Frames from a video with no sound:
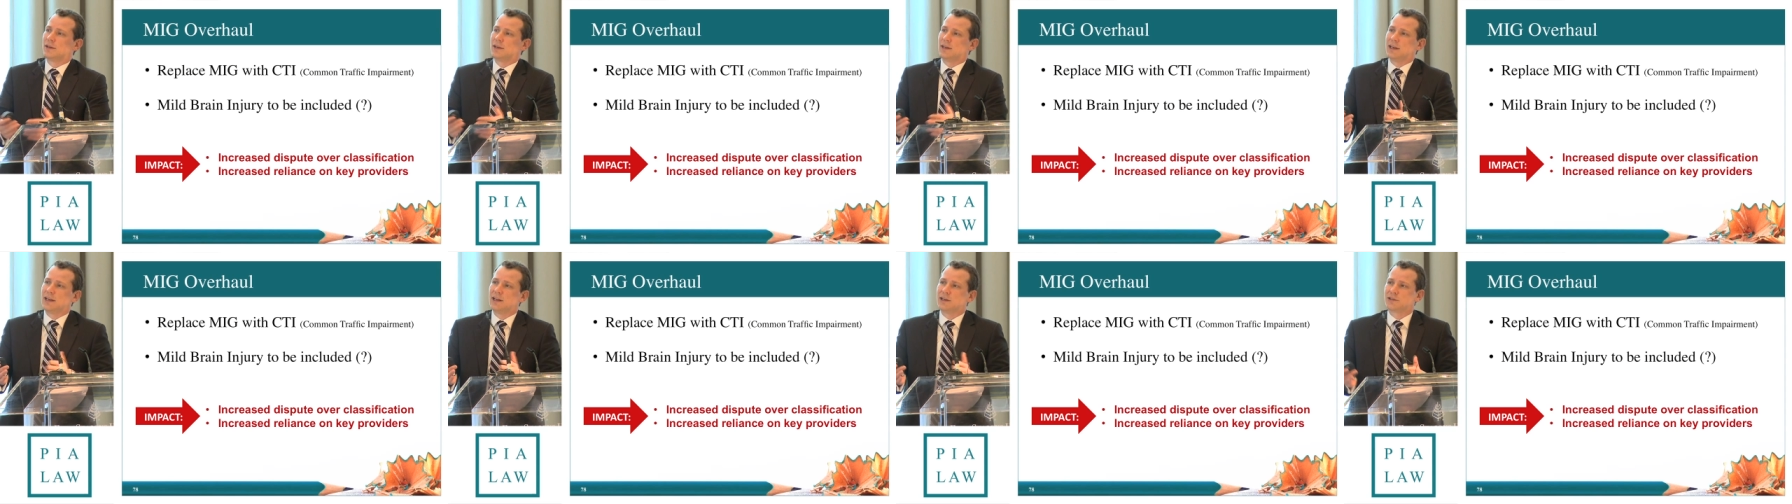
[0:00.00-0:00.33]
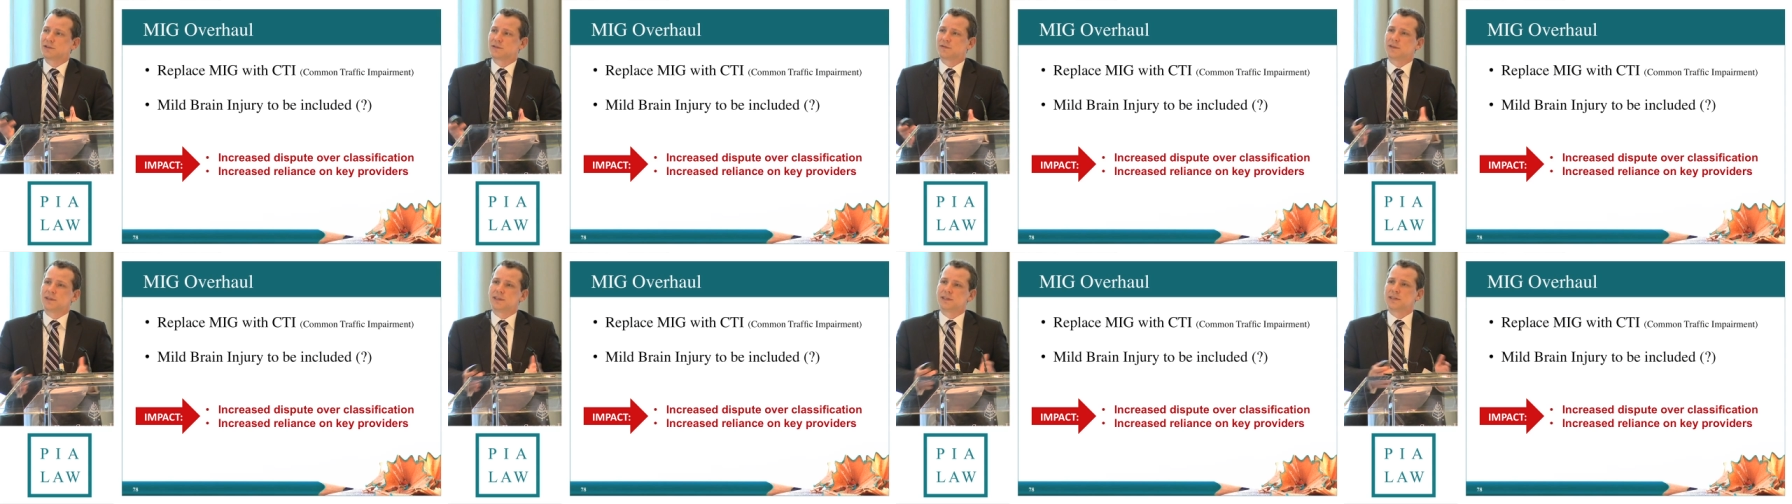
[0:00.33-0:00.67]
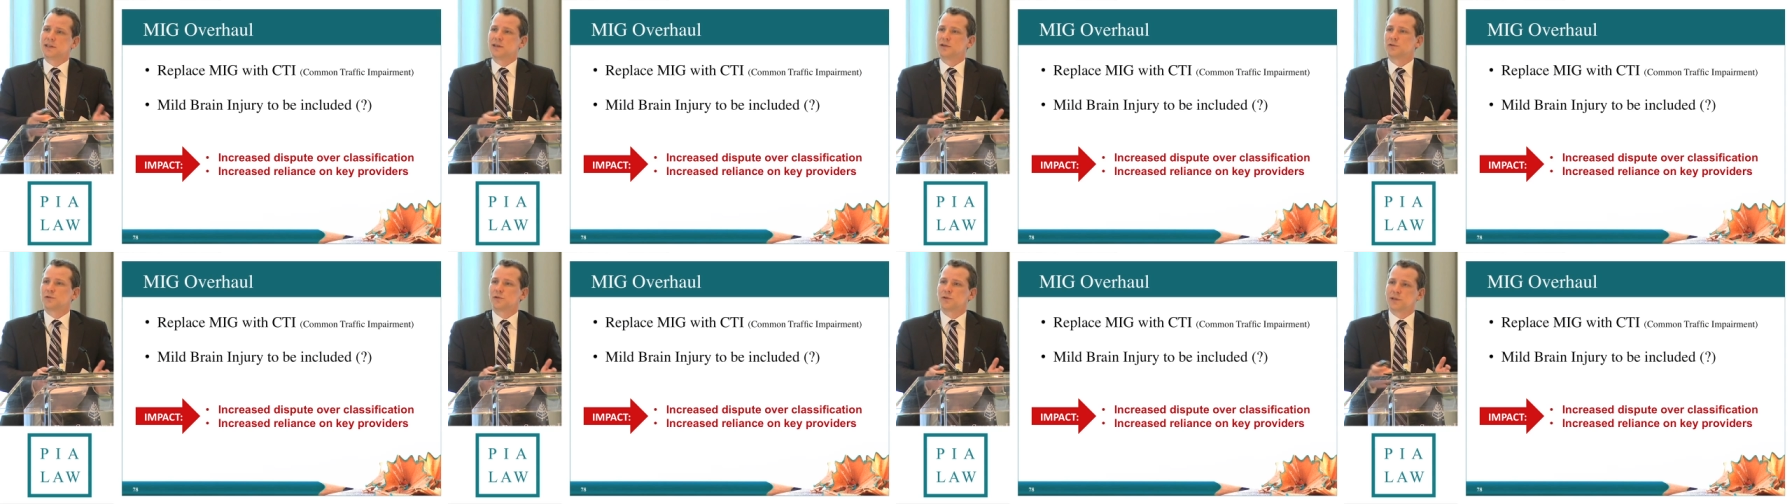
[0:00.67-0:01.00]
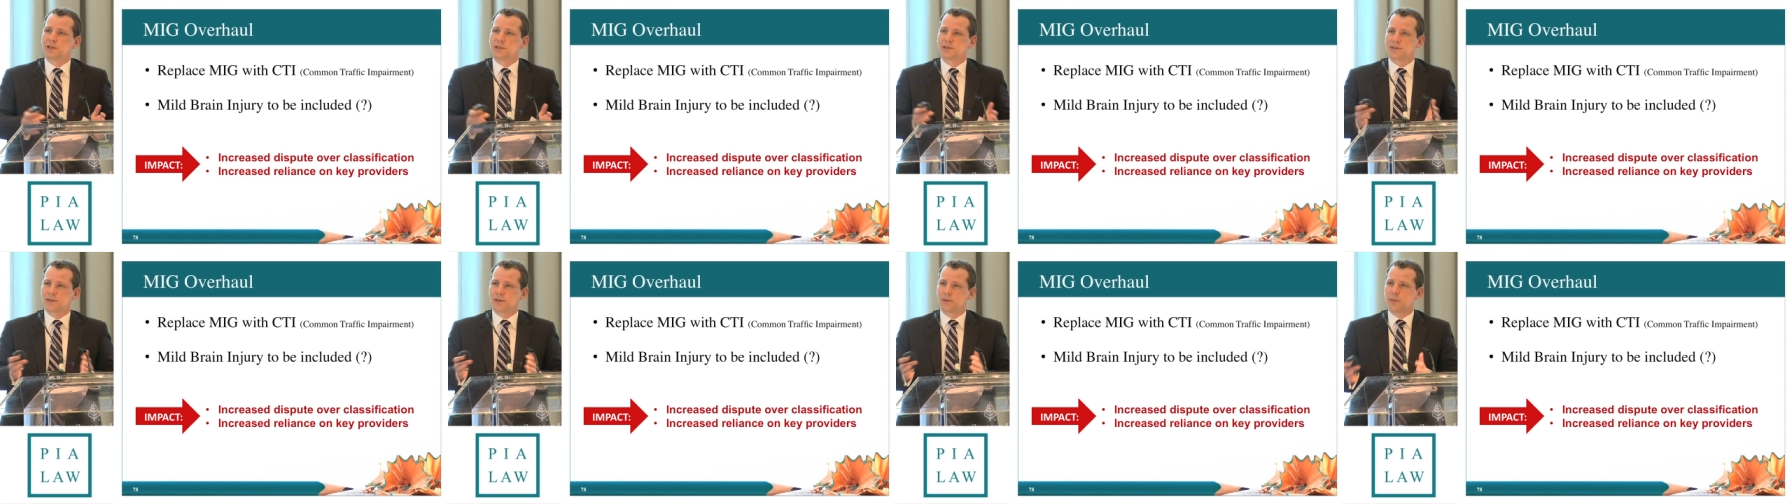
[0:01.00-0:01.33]
each of these
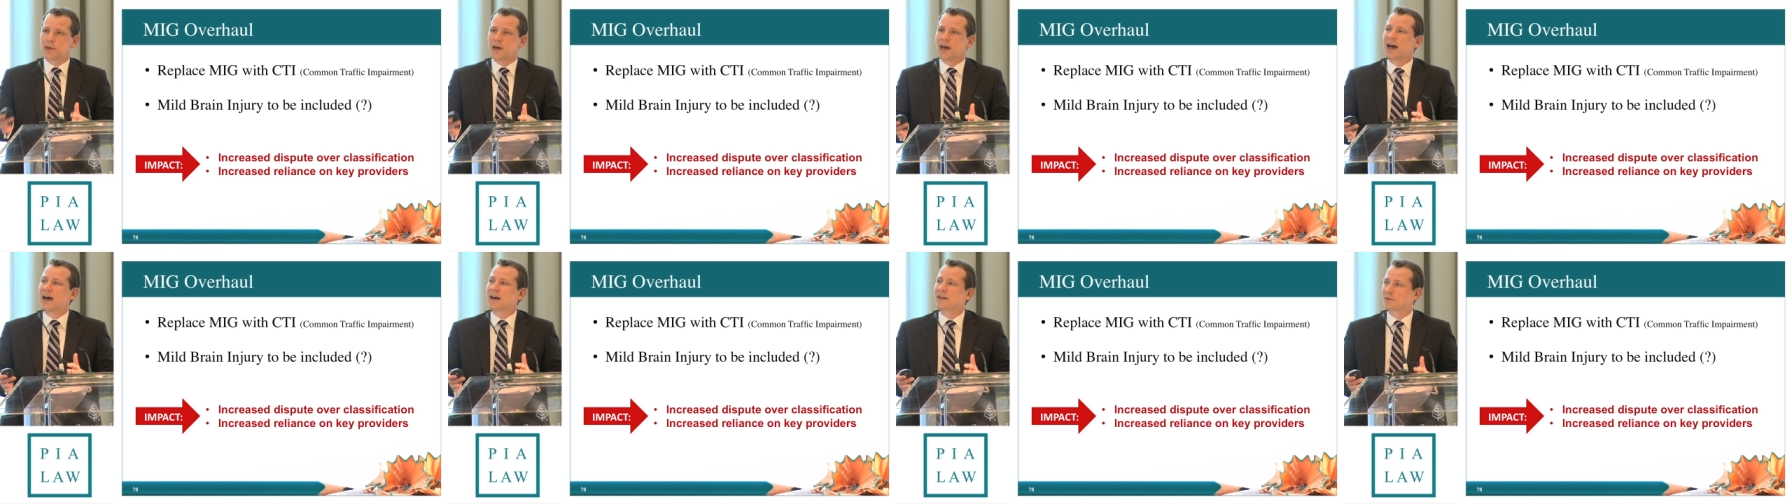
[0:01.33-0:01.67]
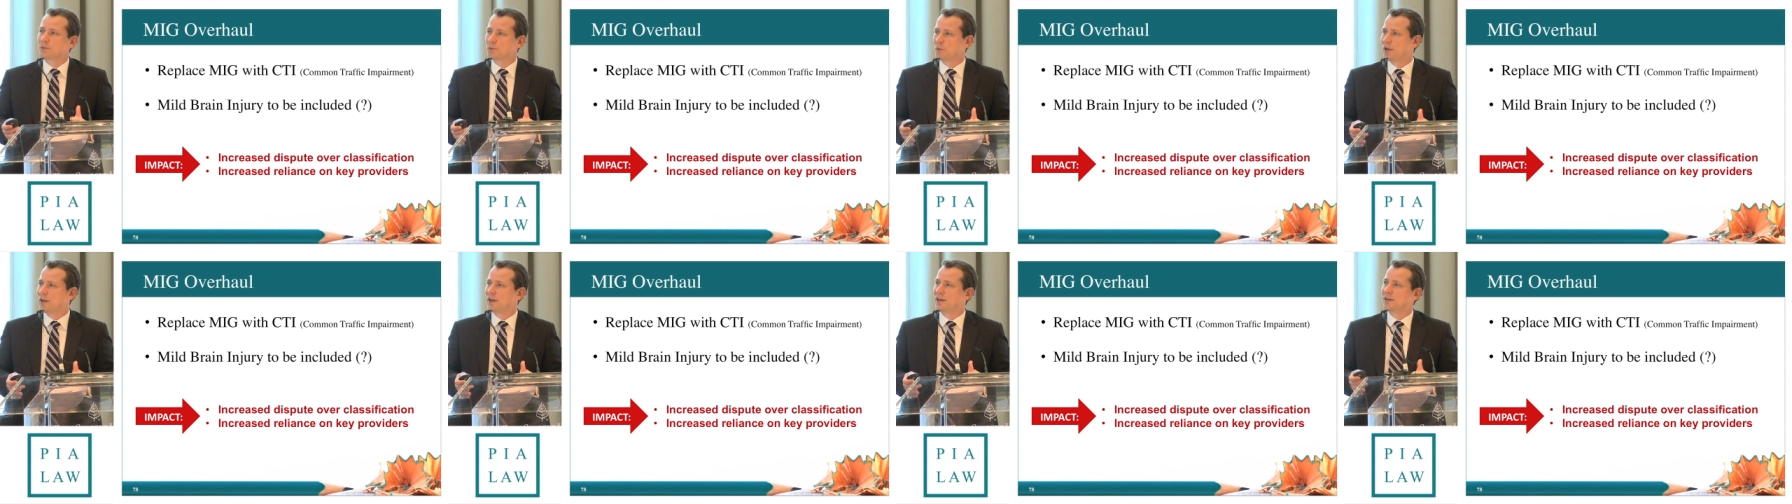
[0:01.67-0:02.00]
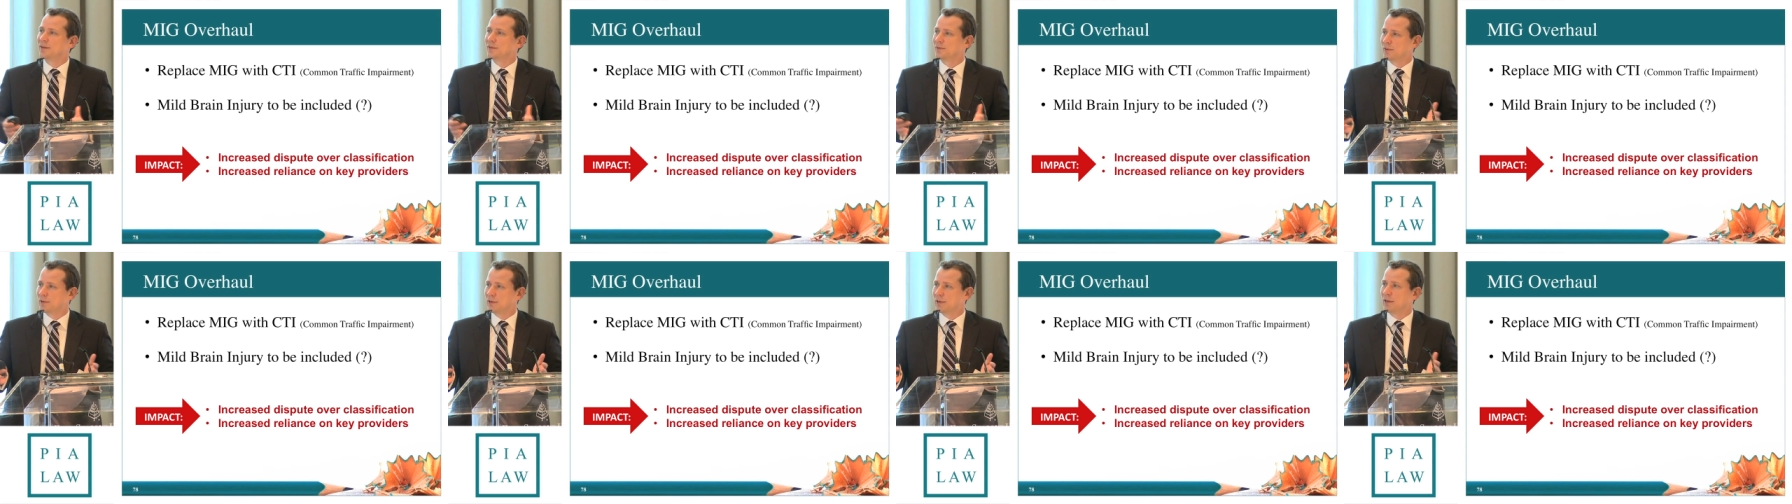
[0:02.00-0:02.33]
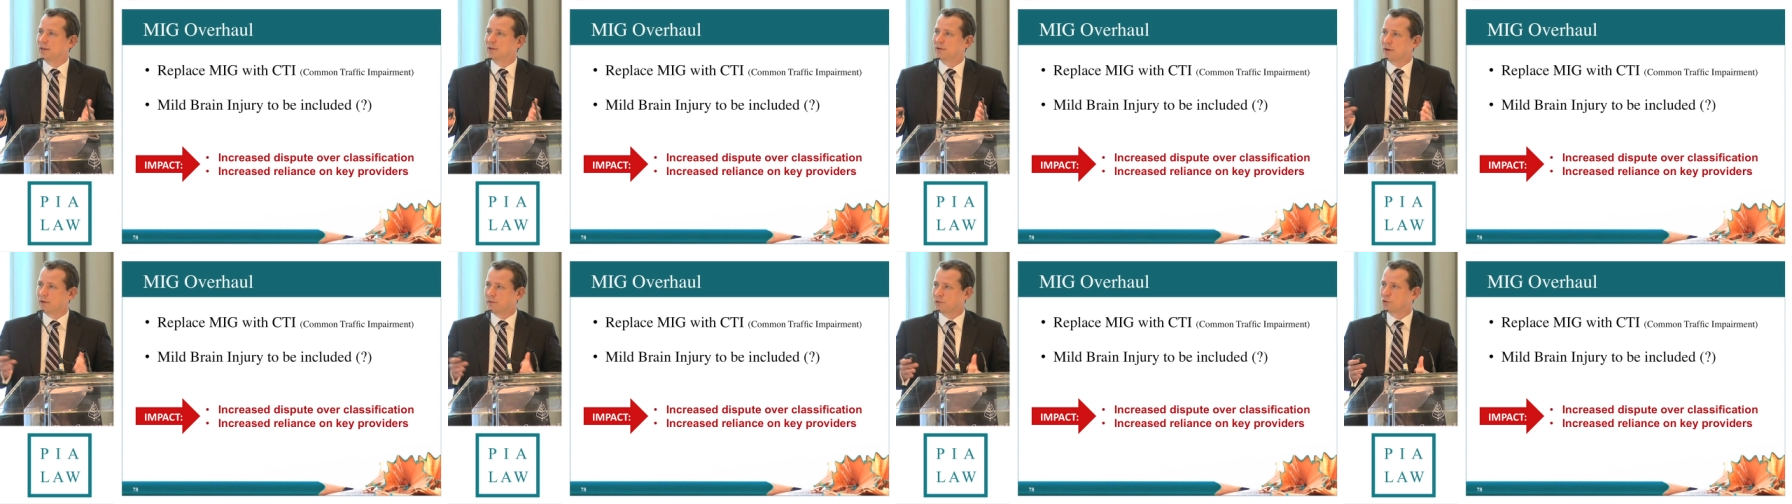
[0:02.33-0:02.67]
injuries, the pathway
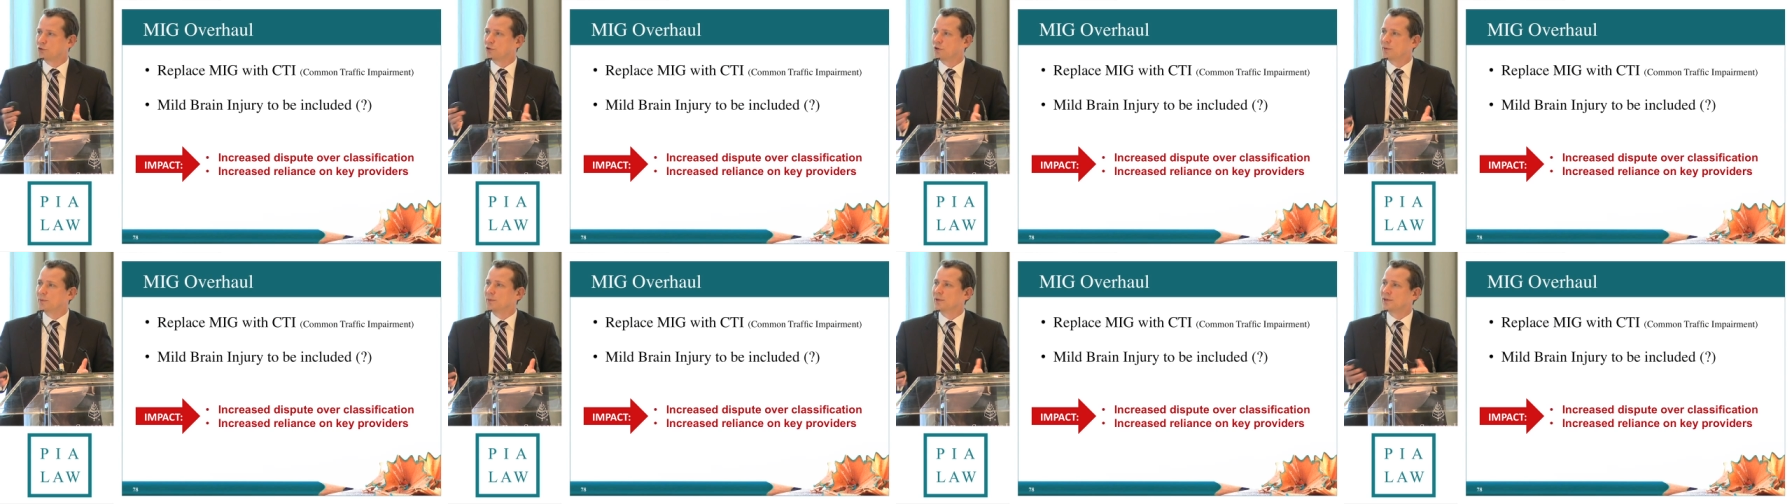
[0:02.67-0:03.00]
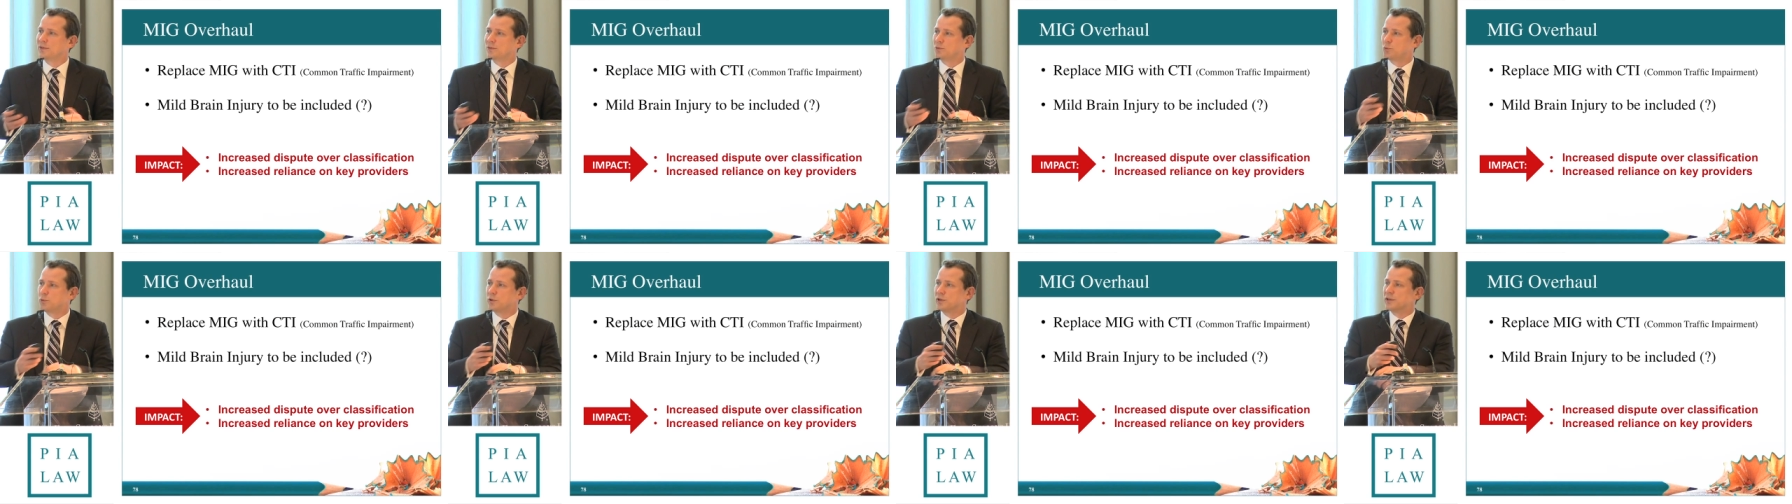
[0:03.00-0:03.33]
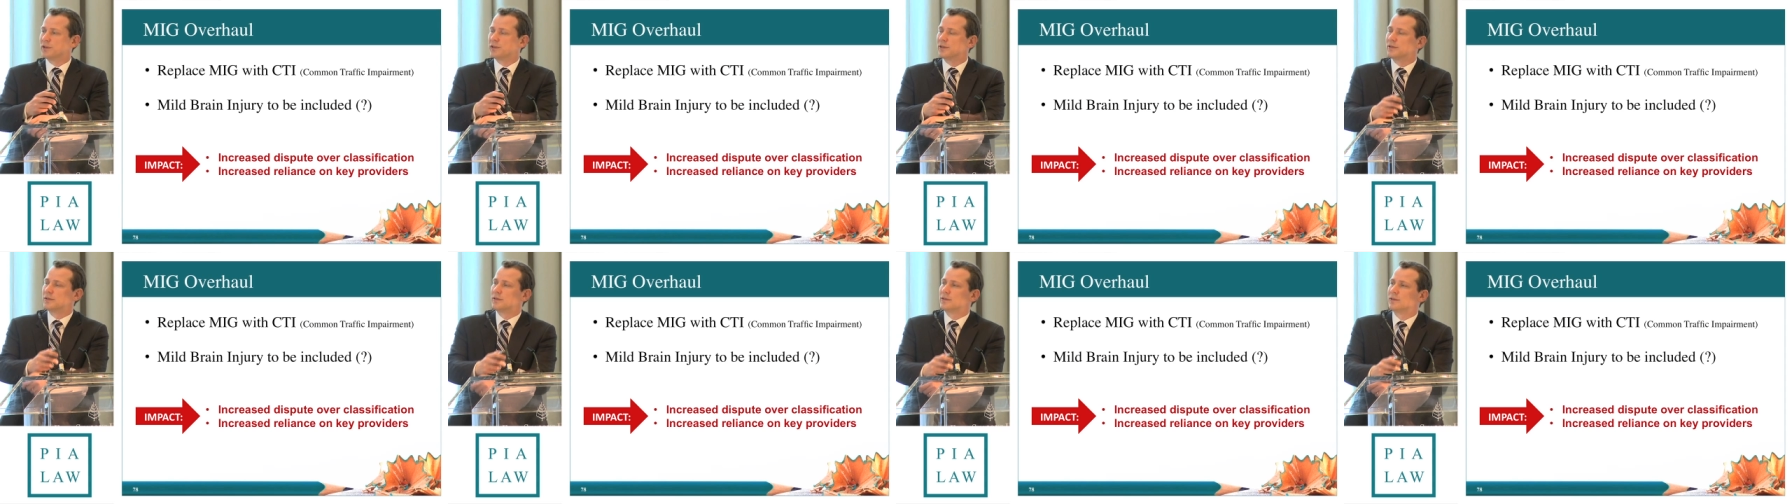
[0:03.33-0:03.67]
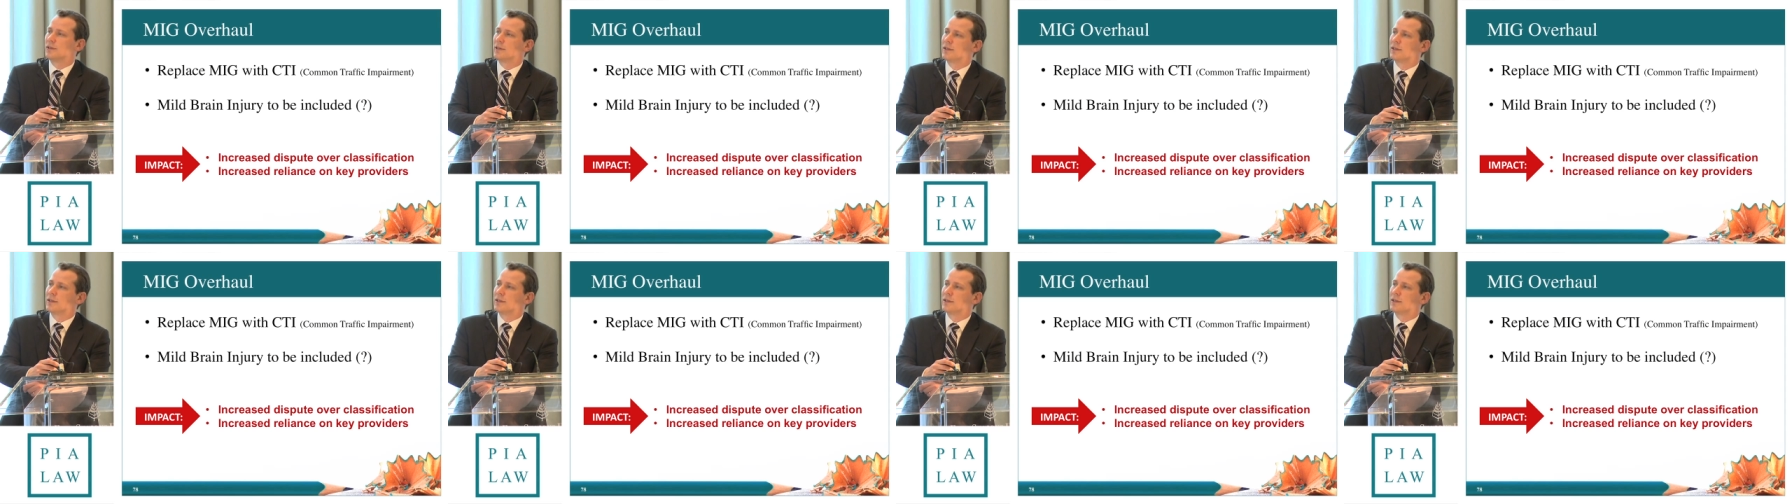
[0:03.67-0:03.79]
of treatment will